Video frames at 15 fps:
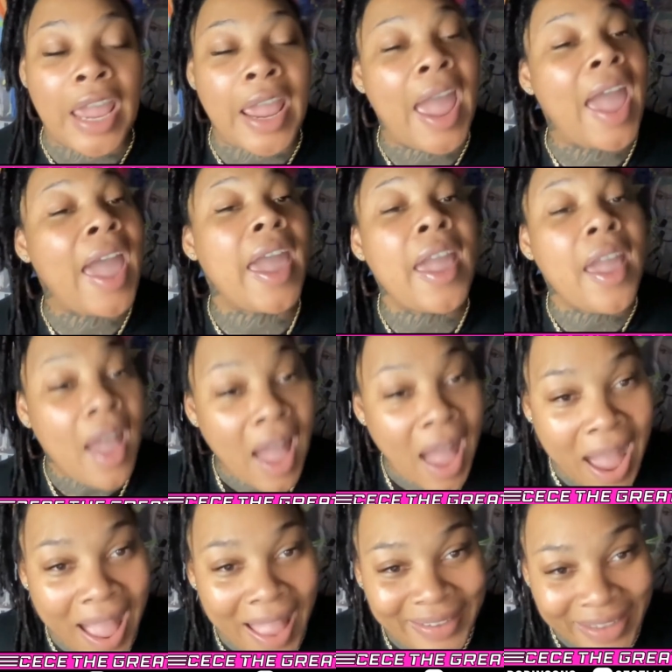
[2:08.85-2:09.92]
hey,
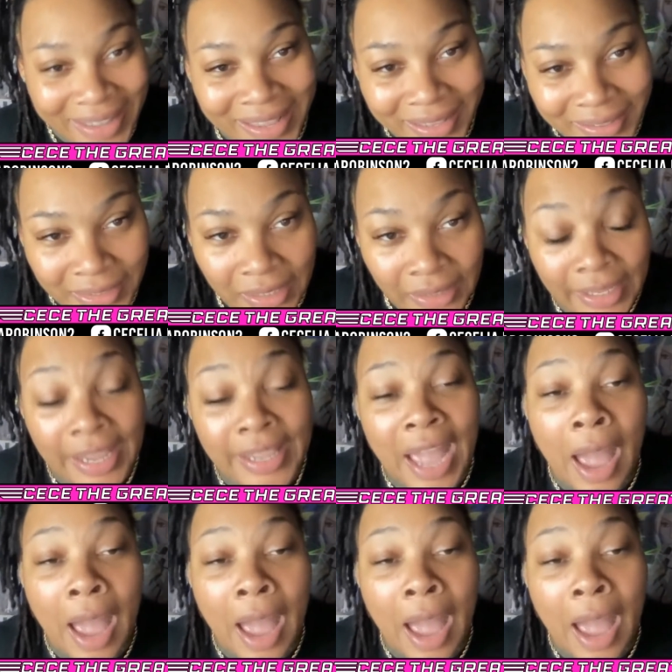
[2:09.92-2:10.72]
I need the link.